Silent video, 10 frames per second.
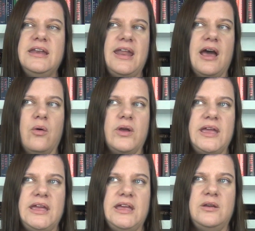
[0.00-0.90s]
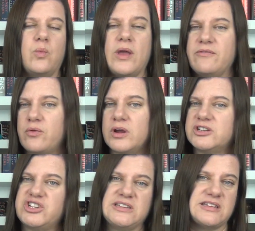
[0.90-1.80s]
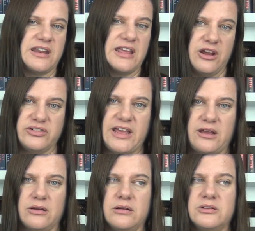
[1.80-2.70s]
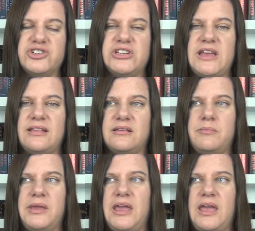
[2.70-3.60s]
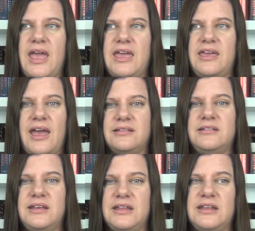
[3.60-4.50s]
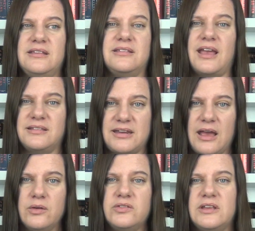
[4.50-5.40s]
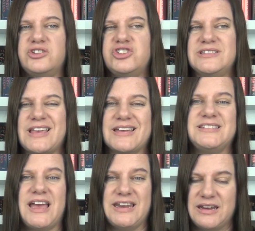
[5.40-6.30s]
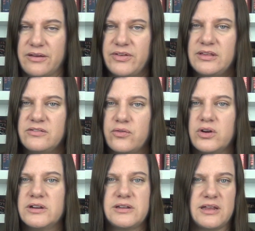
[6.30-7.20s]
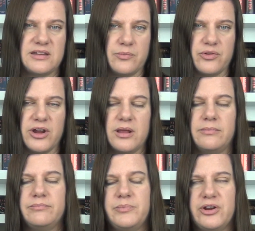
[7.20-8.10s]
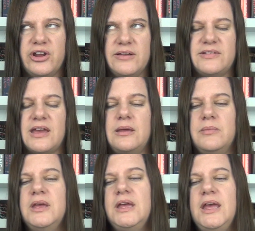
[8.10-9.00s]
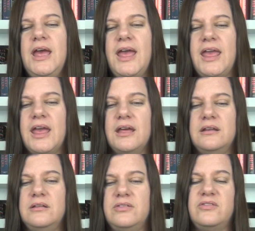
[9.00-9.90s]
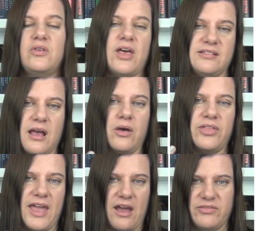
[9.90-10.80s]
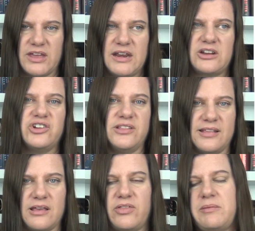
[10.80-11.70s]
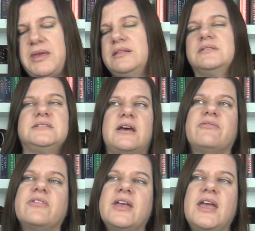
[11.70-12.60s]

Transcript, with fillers: Now, in Wait For It, she is not a caretaker. She ends up being a guest in his guest house and she's like a tenant of his for a temporary period of time. And so that's how they have the connection. That's how they meet and stuff.